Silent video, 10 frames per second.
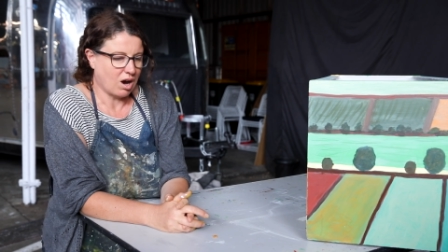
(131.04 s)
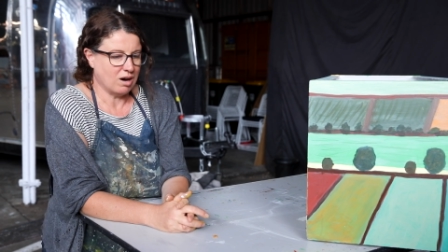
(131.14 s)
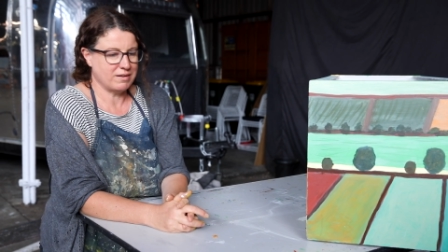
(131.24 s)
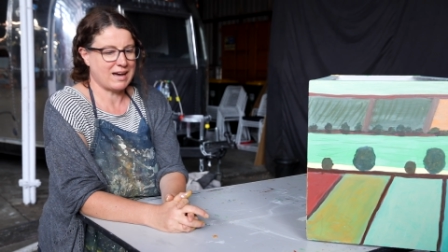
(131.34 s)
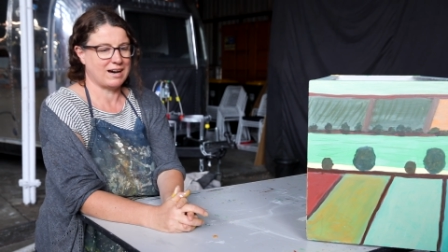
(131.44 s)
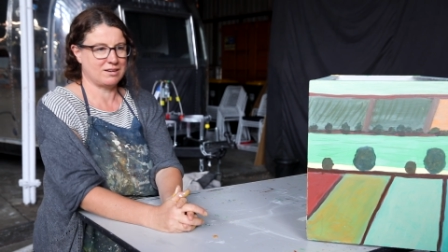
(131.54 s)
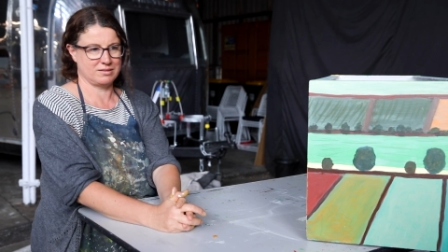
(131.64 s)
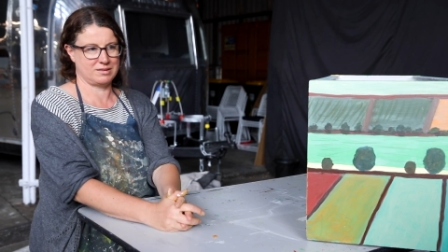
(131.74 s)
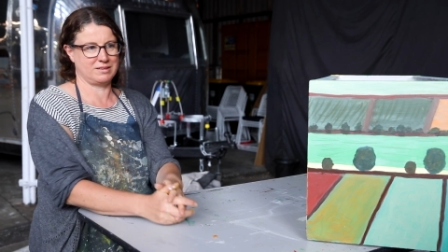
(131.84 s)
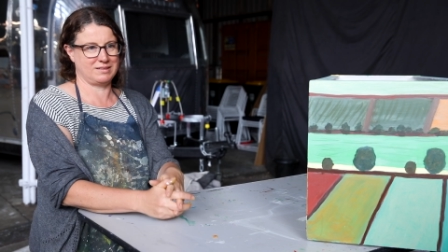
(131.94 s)
of how
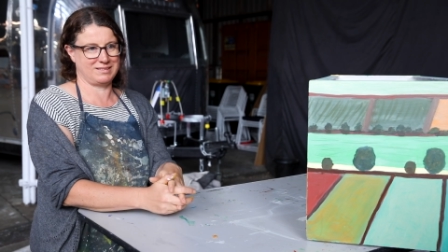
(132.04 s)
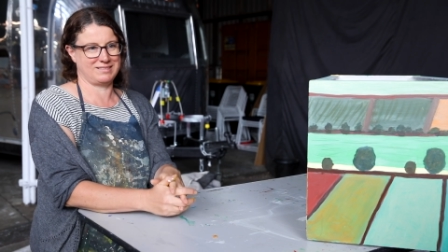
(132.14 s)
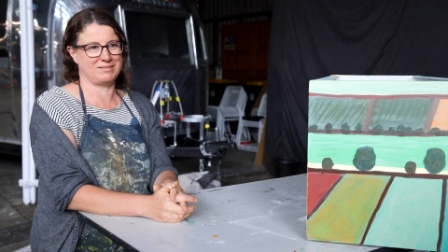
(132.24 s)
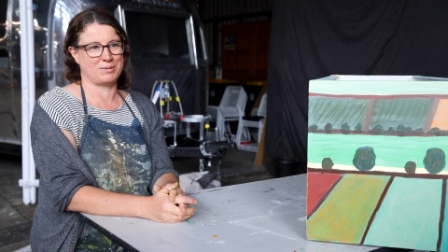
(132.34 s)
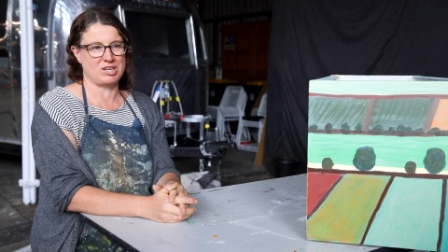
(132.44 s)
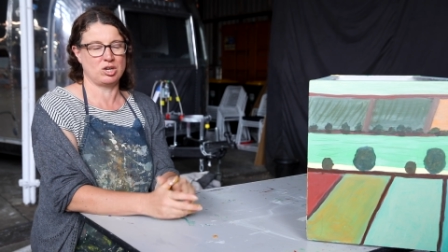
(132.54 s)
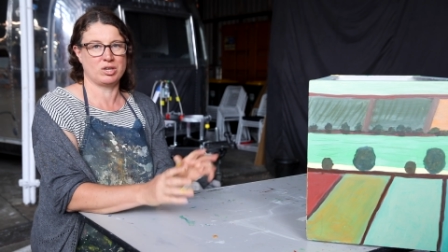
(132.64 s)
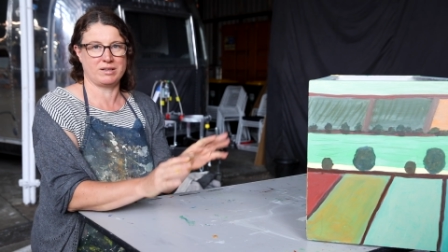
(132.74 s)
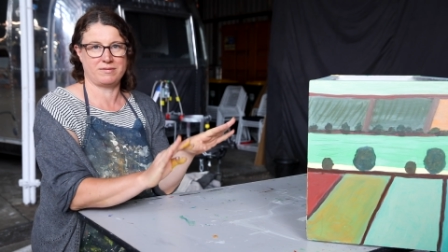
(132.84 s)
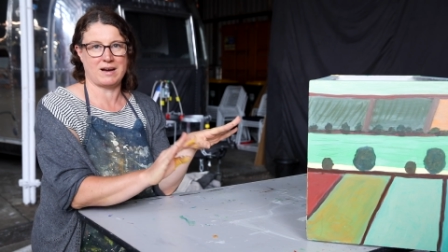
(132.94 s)
when you
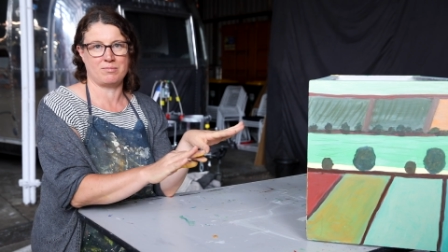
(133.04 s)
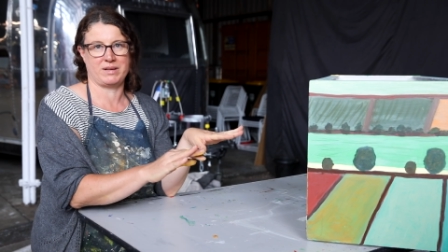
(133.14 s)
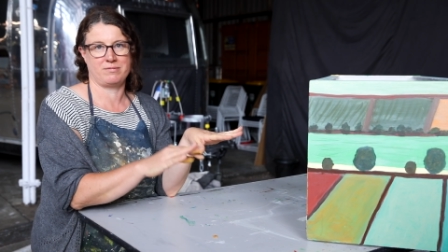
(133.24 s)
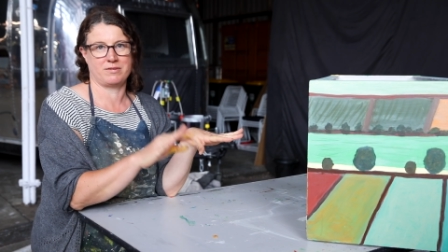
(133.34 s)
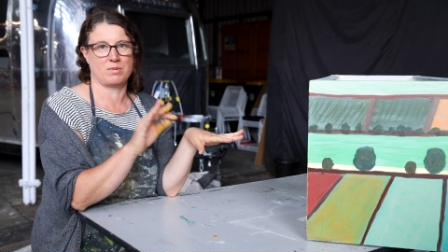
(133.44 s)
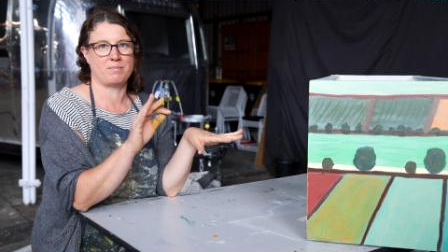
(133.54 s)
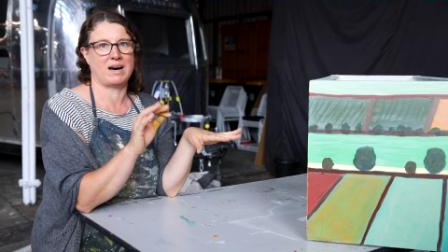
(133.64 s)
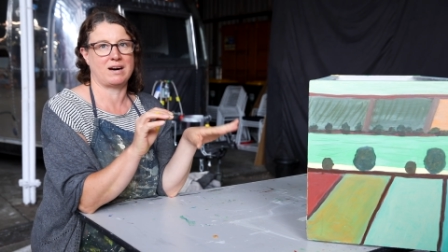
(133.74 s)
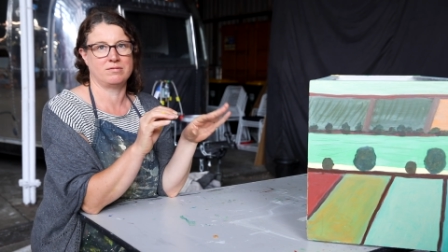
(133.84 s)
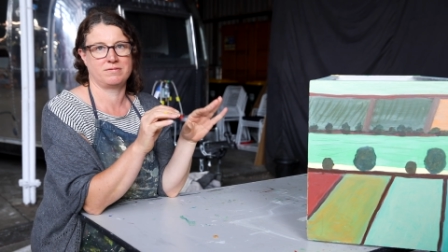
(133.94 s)
look at farmland from
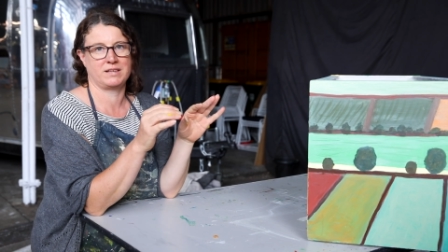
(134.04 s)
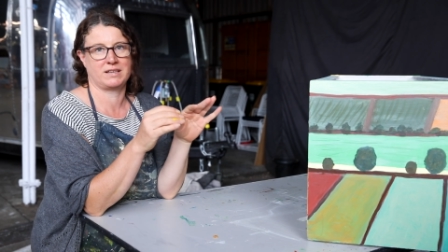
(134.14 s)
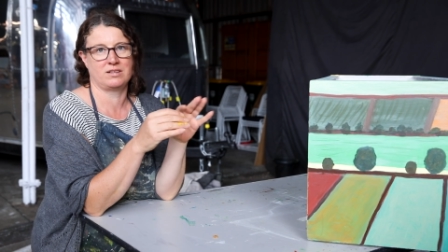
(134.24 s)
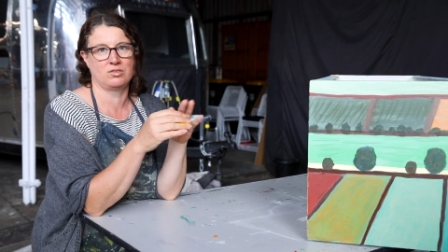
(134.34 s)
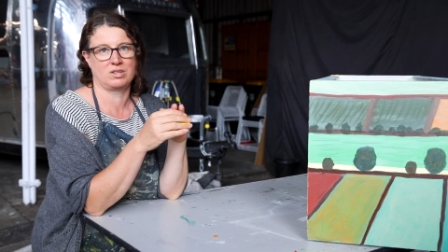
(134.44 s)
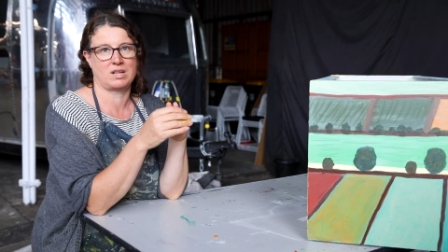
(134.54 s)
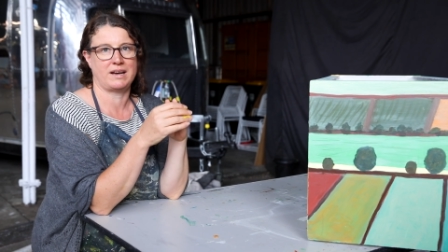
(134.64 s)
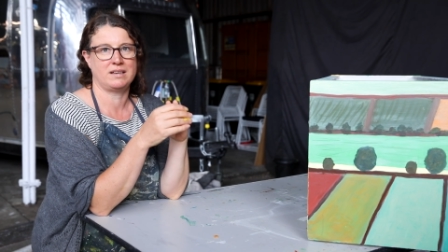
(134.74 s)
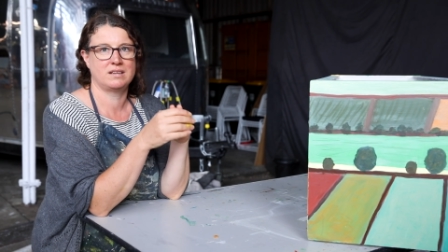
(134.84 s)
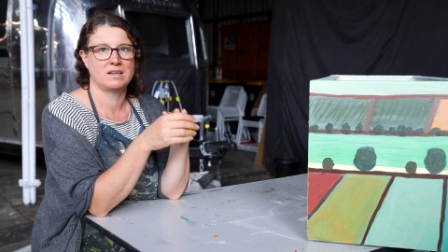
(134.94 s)
above, it can look
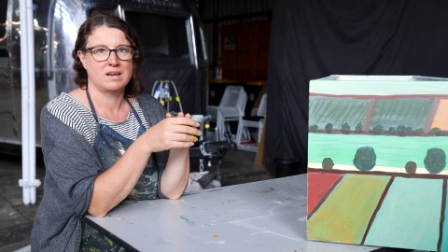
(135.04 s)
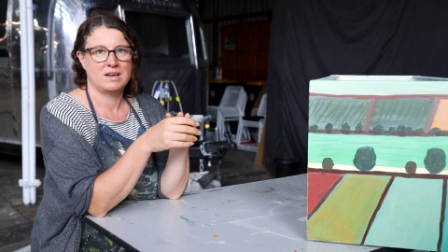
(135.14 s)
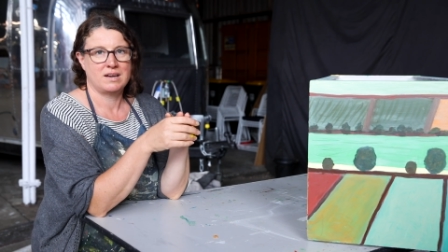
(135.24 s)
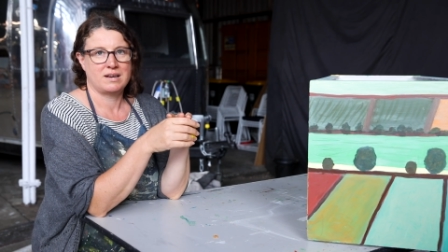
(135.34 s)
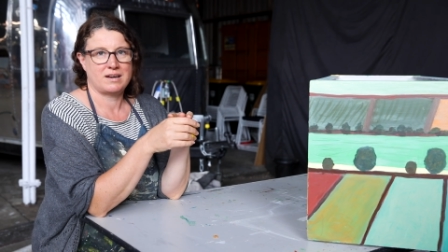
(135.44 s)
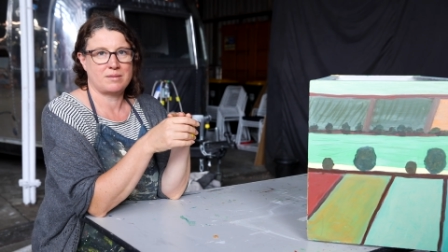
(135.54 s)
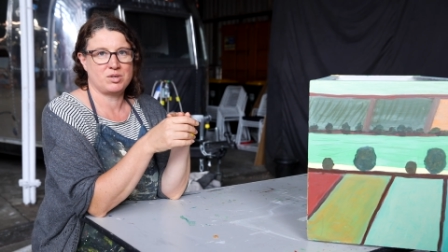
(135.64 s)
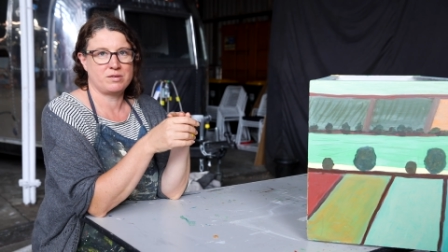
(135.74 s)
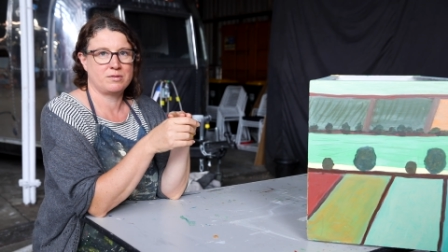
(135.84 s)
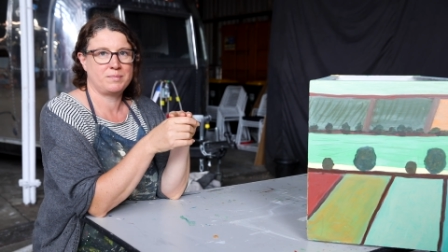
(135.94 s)
like a
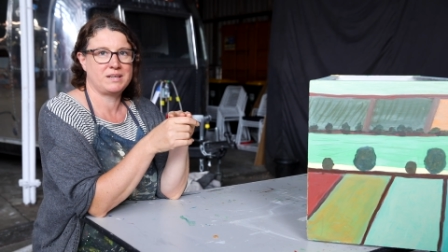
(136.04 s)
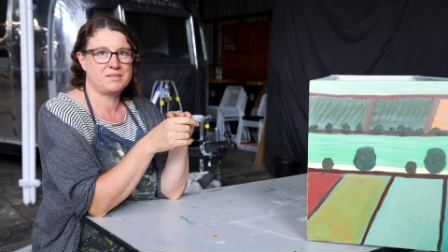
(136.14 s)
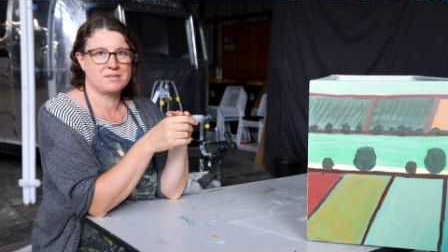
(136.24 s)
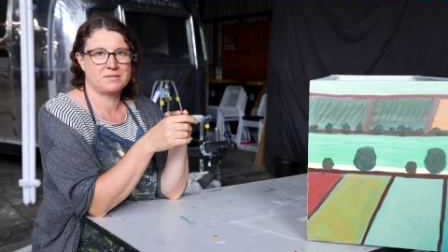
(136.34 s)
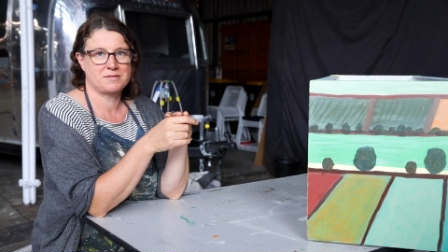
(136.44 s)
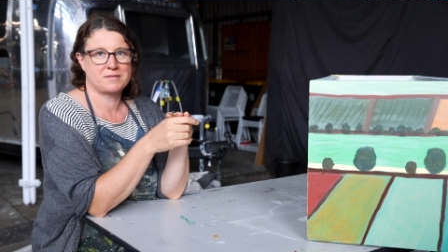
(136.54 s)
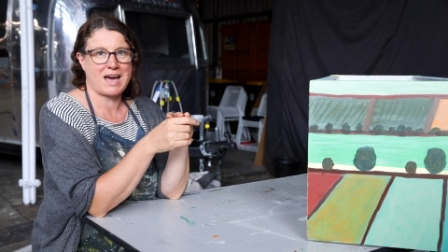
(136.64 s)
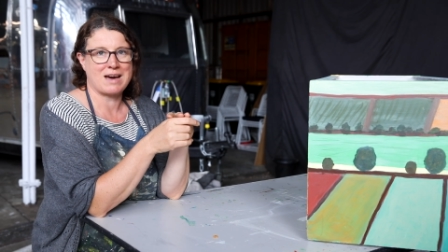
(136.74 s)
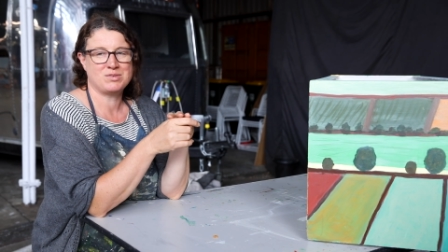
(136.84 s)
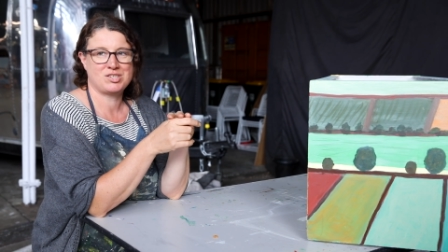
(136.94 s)
beautiful piece of
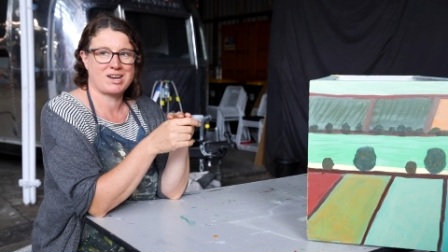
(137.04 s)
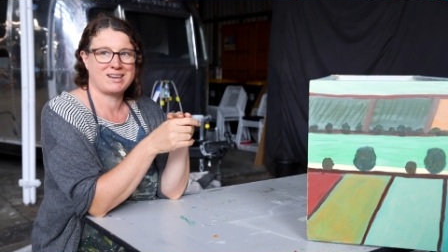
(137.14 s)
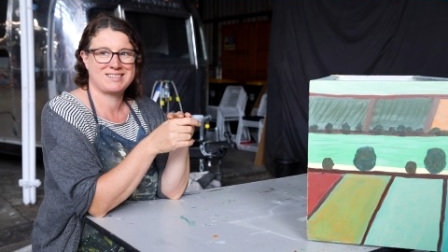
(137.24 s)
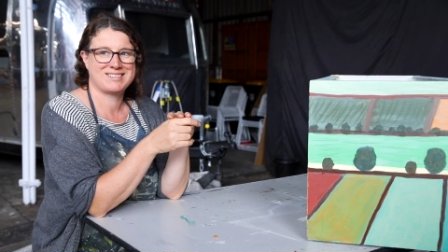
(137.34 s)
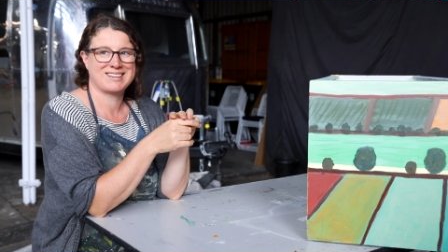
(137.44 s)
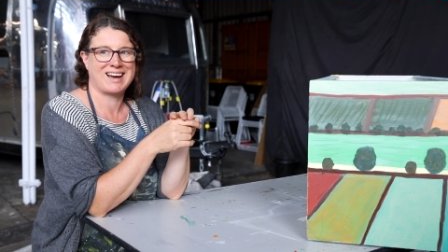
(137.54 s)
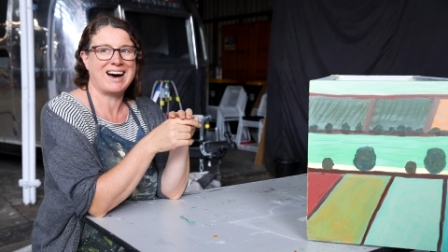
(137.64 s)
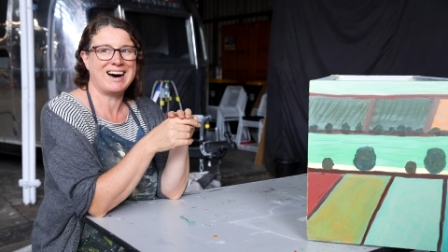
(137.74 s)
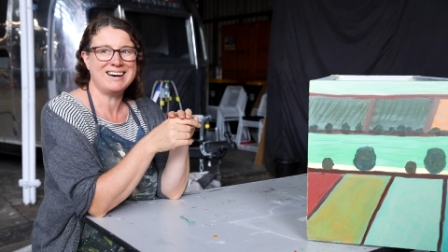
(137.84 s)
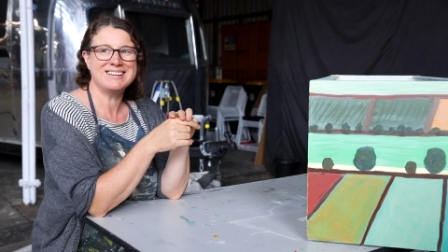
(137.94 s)
abstract
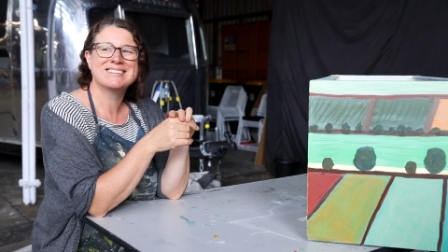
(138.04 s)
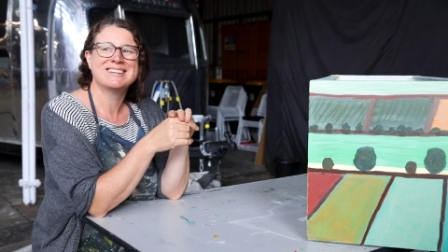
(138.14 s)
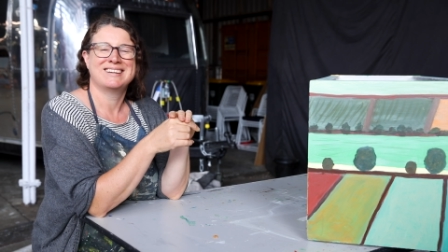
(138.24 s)
art.